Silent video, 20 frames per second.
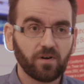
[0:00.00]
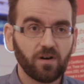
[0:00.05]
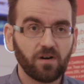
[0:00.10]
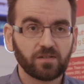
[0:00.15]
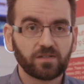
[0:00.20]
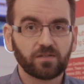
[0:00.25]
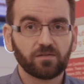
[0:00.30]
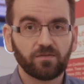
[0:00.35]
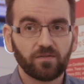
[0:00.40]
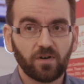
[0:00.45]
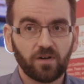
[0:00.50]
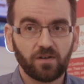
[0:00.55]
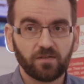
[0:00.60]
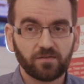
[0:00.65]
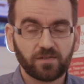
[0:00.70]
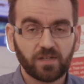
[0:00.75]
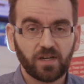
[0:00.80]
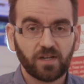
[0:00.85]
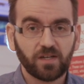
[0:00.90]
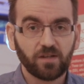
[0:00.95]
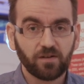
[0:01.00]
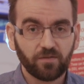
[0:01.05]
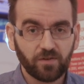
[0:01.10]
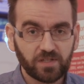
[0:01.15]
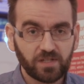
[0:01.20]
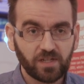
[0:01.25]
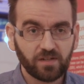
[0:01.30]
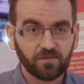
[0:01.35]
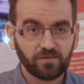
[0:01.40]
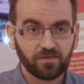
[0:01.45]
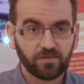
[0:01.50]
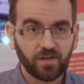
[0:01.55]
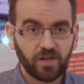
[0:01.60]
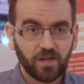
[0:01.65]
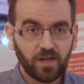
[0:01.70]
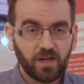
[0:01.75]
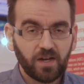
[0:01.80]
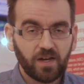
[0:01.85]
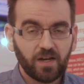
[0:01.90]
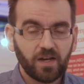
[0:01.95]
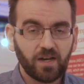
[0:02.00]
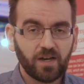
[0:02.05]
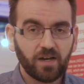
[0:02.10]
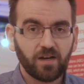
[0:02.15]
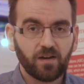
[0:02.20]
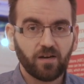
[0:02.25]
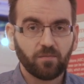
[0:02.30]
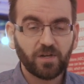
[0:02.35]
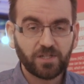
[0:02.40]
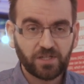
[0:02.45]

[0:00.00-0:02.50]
also involves University of